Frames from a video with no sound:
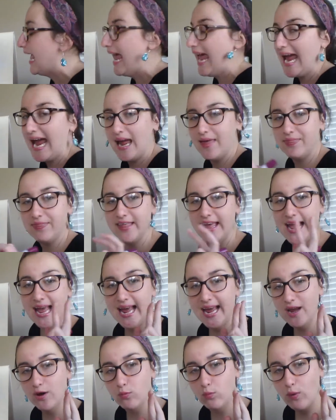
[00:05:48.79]
and the
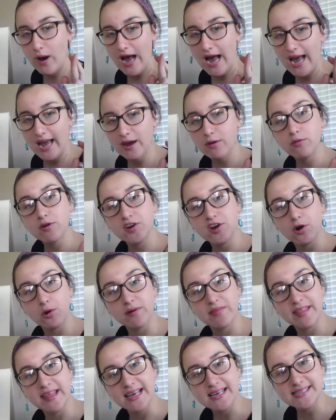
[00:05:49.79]
AY would go in
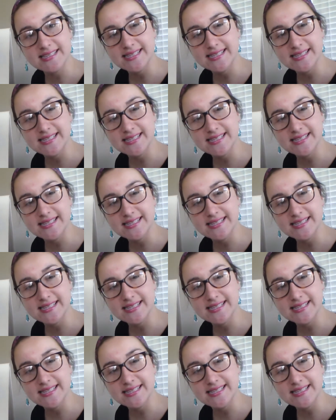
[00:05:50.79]
the